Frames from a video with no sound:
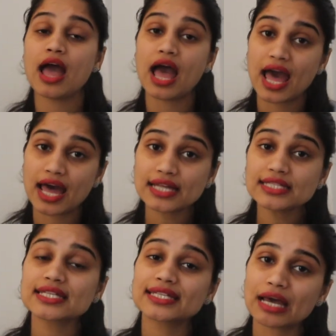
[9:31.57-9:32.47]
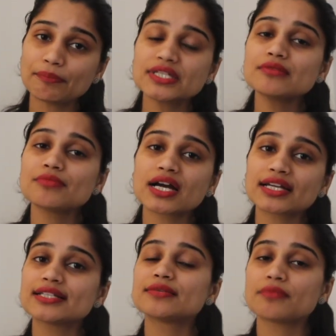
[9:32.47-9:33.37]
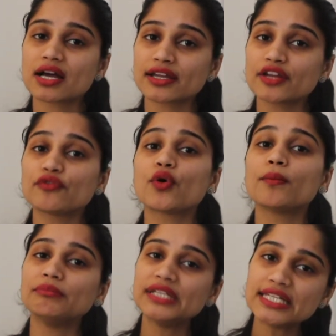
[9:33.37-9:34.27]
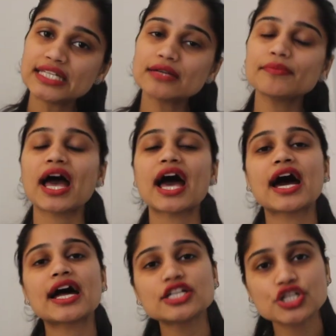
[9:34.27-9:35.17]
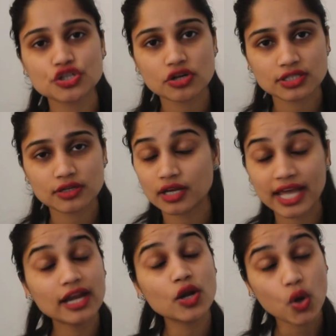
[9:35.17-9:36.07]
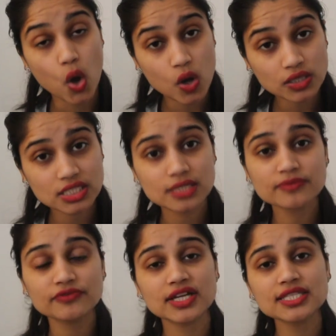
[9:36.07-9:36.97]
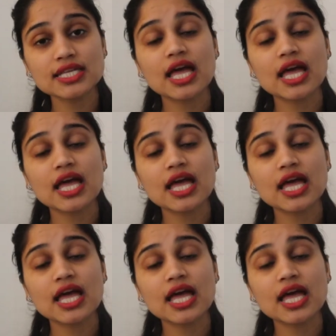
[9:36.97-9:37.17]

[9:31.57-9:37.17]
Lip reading: And capital market is a market for medium and short and long-term funds,